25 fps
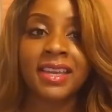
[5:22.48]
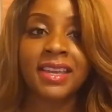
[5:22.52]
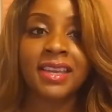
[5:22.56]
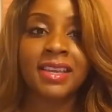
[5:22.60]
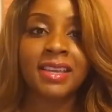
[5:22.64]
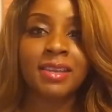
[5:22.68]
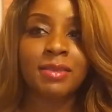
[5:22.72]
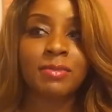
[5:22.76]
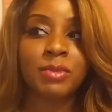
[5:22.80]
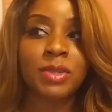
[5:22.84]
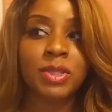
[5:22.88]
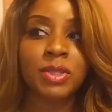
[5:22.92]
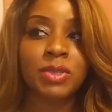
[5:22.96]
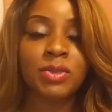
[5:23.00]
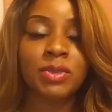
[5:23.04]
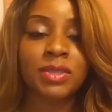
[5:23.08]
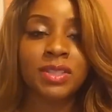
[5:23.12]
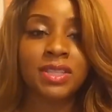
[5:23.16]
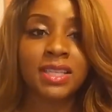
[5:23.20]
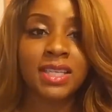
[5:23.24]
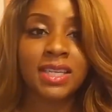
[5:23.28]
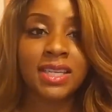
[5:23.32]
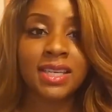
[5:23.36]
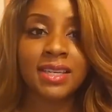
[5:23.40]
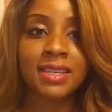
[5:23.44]
And when you
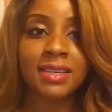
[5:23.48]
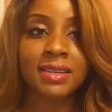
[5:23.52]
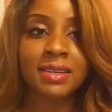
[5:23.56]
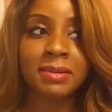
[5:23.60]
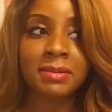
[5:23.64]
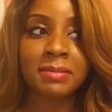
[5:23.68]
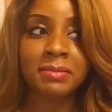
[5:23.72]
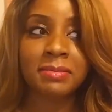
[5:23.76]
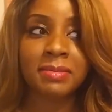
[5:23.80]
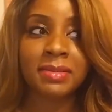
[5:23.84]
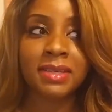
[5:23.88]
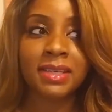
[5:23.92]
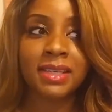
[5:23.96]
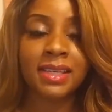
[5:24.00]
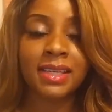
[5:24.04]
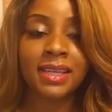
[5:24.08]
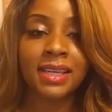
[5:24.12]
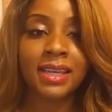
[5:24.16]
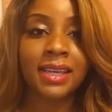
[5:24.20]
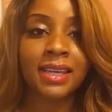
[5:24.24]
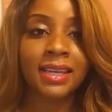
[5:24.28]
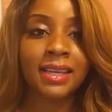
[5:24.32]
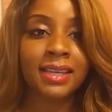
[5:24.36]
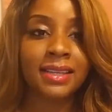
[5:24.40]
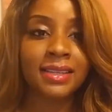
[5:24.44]
see him,
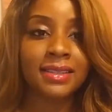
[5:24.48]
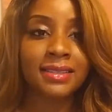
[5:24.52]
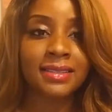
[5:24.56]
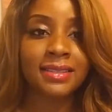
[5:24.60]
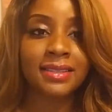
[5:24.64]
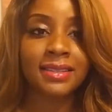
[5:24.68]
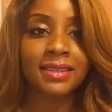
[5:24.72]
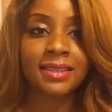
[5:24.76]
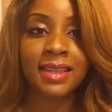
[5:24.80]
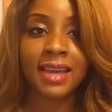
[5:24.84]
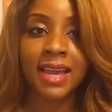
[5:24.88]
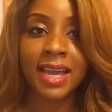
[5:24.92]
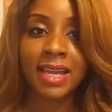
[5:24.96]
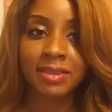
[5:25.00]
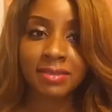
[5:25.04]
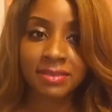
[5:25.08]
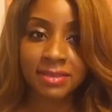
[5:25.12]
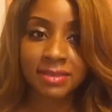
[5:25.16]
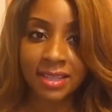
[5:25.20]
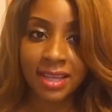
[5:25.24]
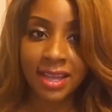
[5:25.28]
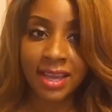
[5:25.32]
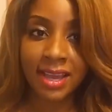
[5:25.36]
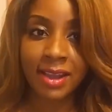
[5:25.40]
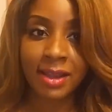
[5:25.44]
his
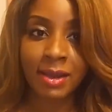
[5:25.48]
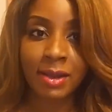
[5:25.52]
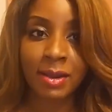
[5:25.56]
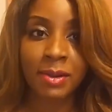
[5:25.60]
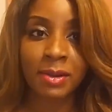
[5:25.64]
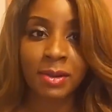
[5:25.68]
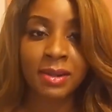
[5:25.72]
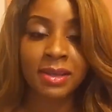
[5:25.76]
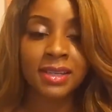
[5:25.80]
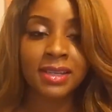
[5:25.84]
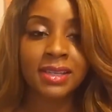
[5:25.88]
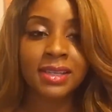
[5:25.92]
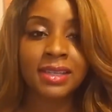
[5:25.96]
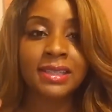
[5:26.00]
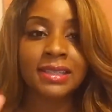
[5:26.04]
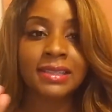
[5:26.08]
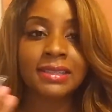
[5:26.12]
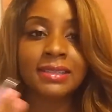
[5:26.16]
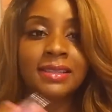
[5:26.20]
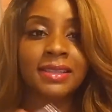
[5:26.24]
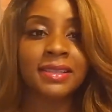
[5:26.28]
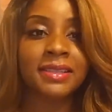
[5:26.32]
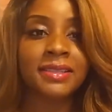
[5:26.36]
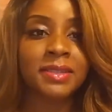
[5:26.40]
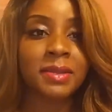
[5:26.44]
lifestyle
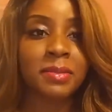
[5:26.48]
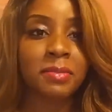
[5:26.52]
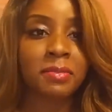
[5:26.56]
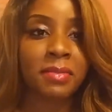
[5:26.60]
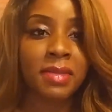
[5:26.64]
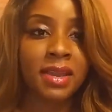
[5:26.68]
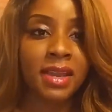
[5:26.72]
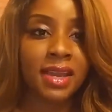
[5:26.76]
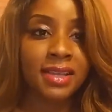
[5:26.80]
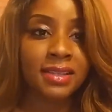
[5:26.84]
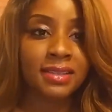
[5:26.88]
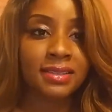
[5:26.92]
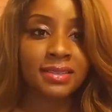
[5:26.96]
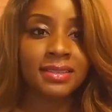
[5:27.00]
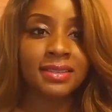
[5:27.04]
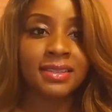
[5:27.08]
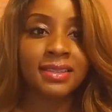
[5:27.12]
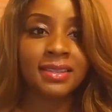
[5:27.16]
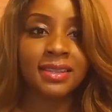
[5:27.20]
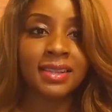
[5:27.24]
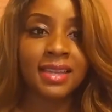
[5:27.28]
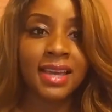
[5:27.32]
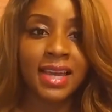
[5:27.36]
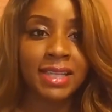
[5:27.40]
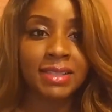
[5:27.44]
doesn't match the
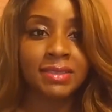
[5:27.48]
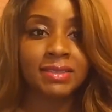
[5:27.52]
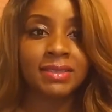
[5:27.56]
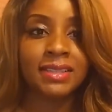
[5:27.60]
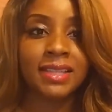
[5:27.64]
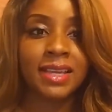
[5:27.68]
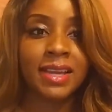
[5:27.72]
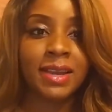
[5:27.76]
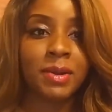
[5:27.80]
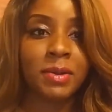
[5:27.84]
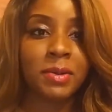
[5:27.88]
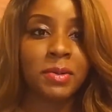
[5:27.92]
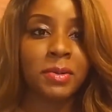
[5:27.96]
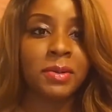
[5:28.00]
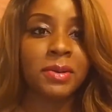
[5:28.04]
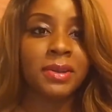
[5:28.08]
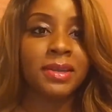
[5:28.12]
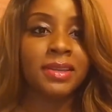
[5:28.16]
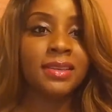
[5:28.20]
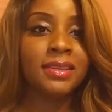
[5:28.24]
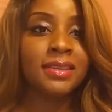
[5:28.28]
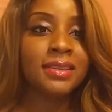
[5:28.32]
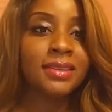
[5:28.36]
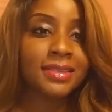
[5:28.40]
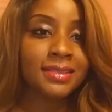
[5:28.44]
lifestyle on
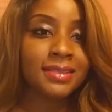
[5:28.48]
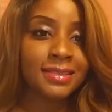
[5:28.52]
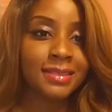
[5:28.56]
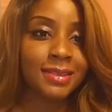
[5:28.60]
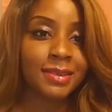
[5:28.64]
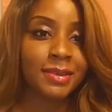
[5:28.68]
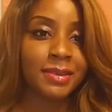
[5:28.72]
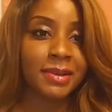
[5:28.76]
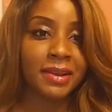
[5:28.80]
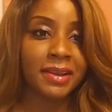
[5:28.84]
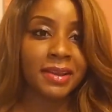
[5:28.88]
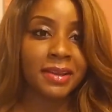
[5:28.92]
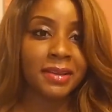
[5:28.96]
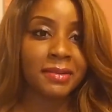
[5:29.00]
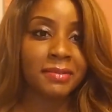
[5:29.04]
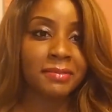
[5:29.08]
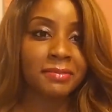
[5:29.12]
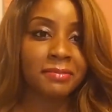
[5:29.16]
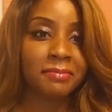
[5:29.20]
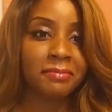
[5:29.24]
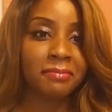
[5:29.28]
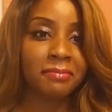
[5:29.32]
Instagram.